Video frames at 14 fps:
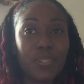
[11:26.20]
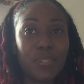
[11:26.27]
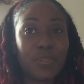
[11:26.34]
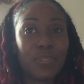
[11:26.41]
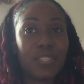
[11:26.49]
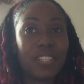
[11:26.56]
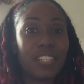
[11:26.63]

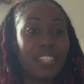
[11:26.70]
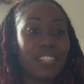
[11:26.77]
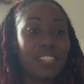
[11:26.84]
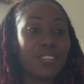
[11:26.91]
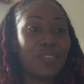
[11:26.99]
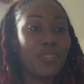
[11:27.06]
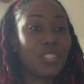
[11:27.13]
touch with.
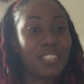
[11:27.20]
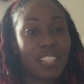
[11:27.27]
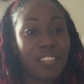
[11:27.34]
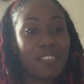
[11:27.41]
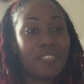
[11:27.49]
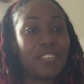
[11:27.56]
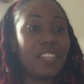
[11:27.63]
There's
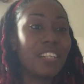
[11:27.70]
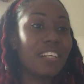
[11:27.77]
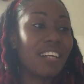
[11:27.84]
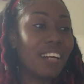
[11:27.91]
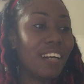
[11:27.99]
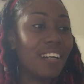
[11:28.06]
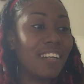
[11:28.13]
Rochelle
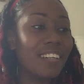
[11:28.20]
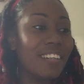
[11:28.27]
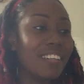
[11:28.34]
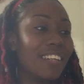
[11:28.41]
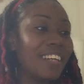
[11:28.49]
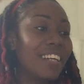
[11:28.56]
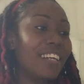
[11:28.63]
Finnegan.